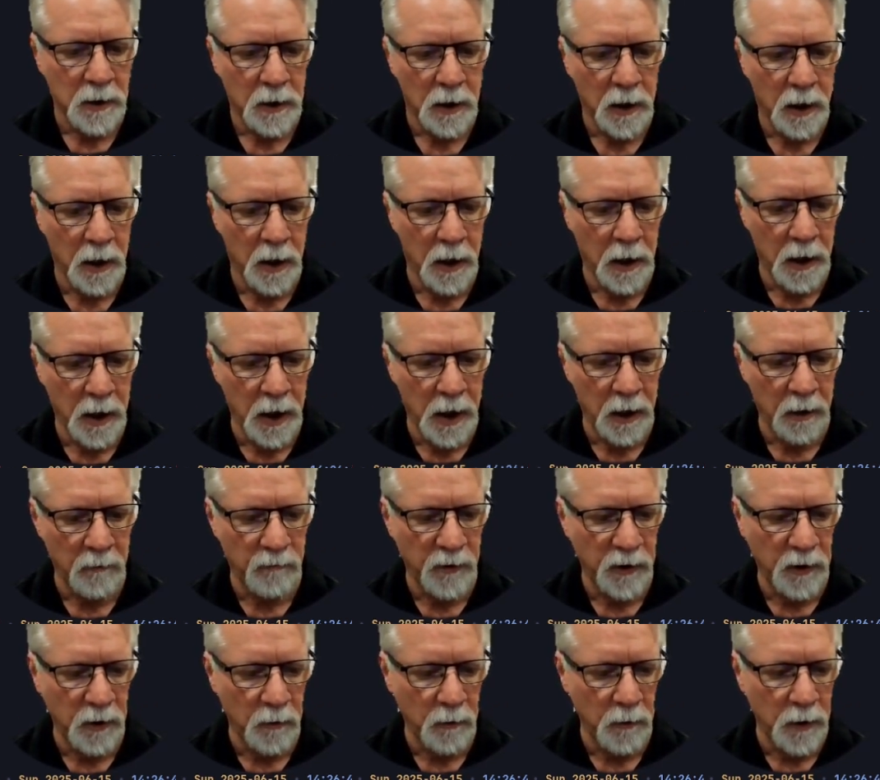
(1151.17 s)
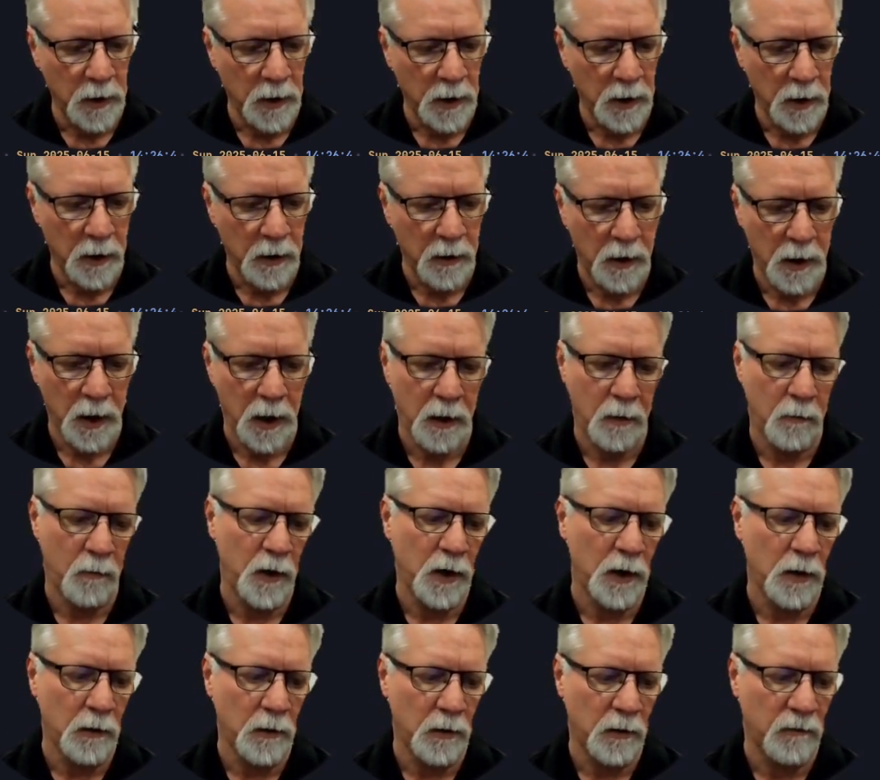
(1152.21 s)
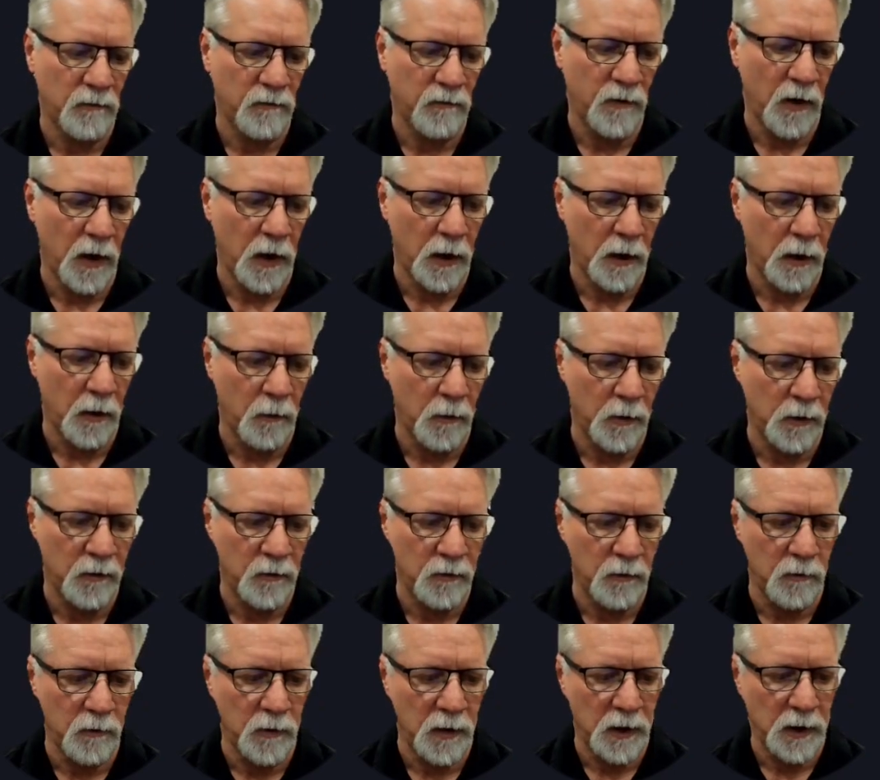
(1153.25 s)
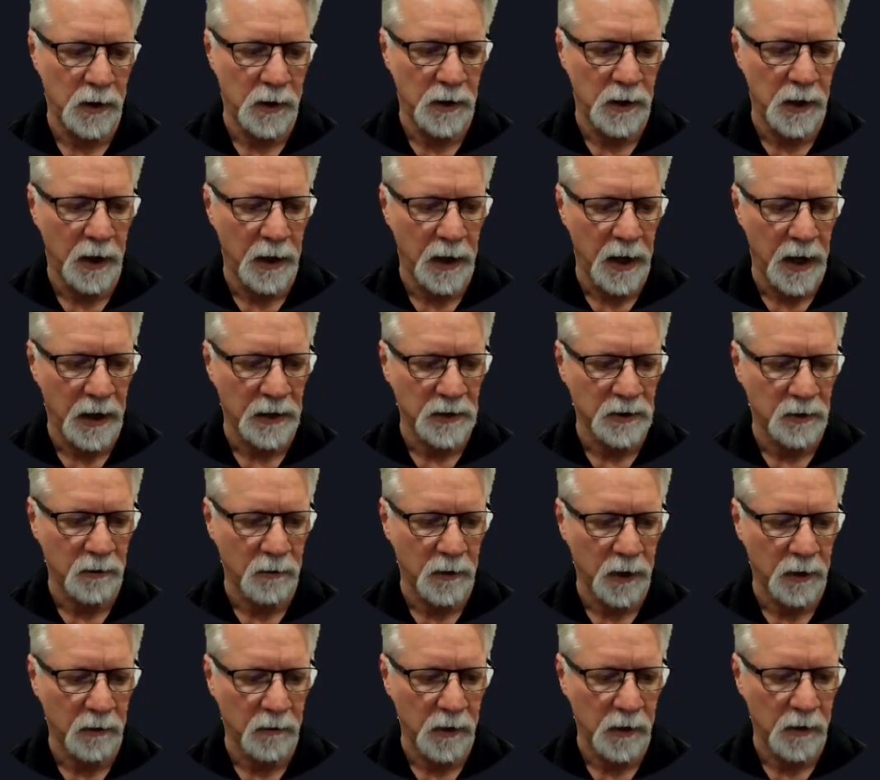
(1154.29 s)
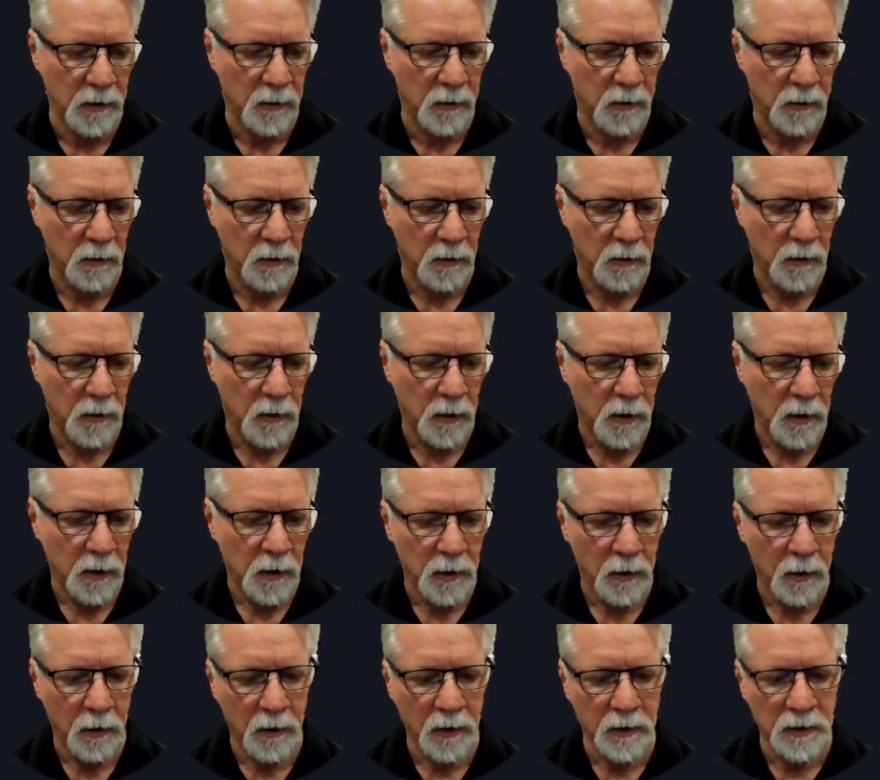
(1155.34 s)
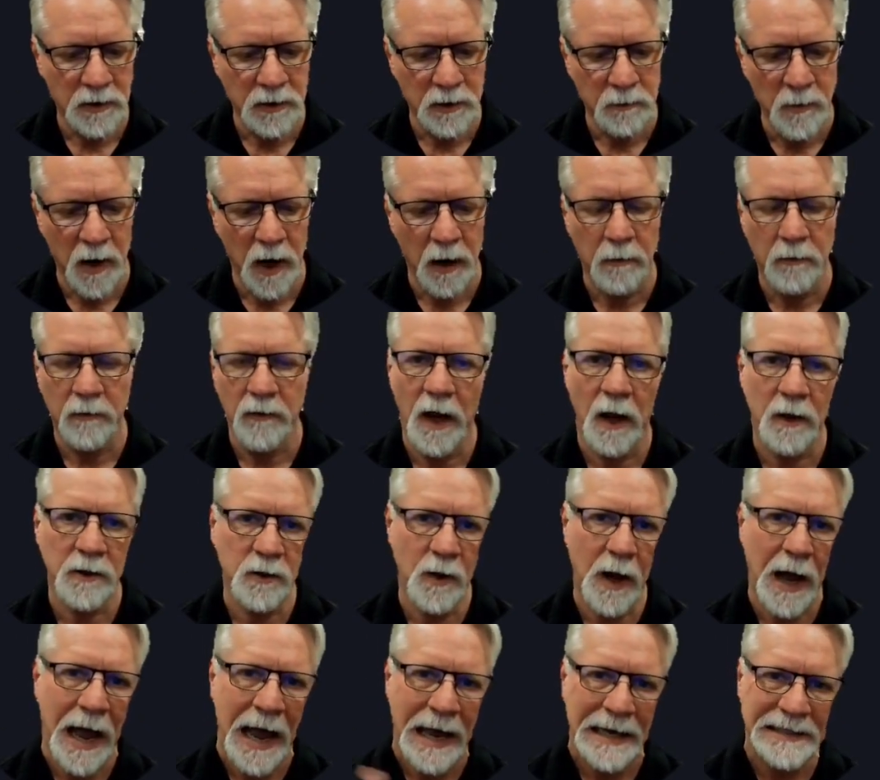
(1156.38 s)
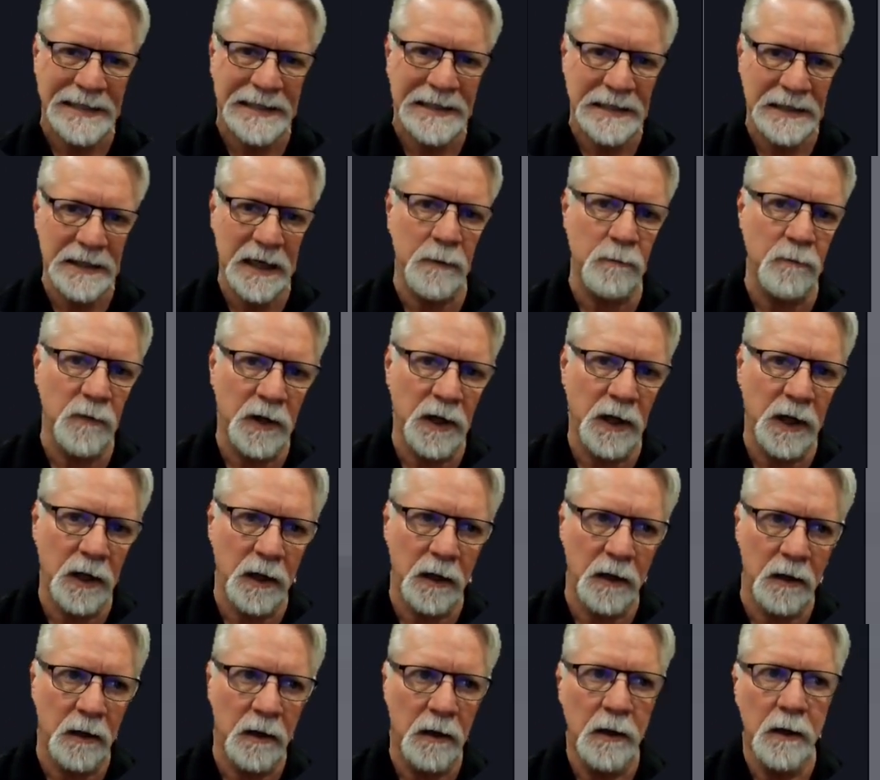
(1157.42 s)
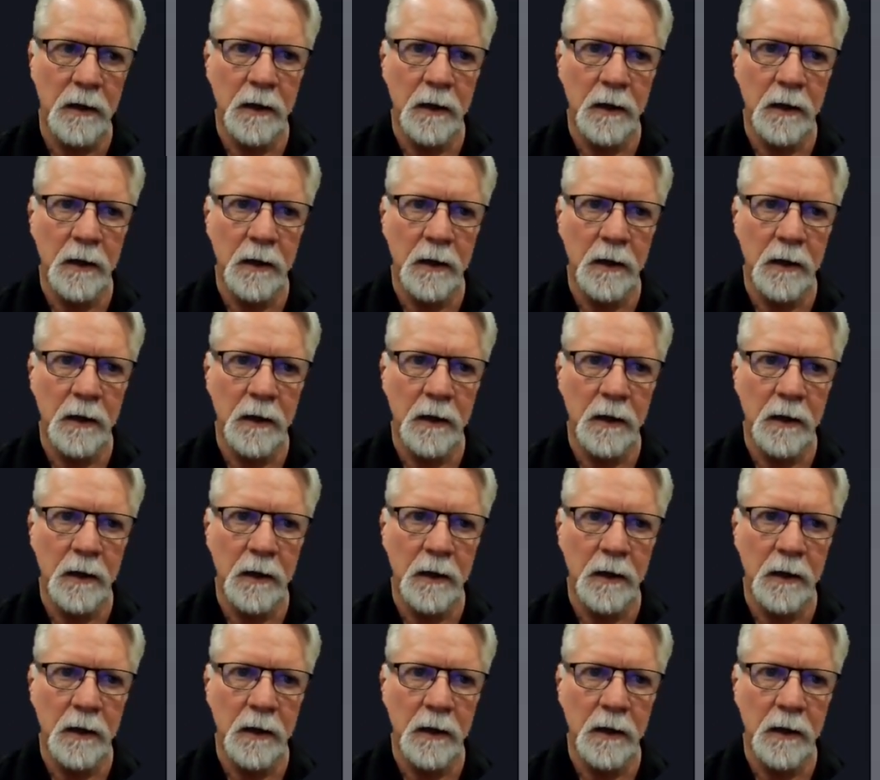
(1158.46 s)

And if we go in here and we look, go into the gits directory, you're going to see so I symlink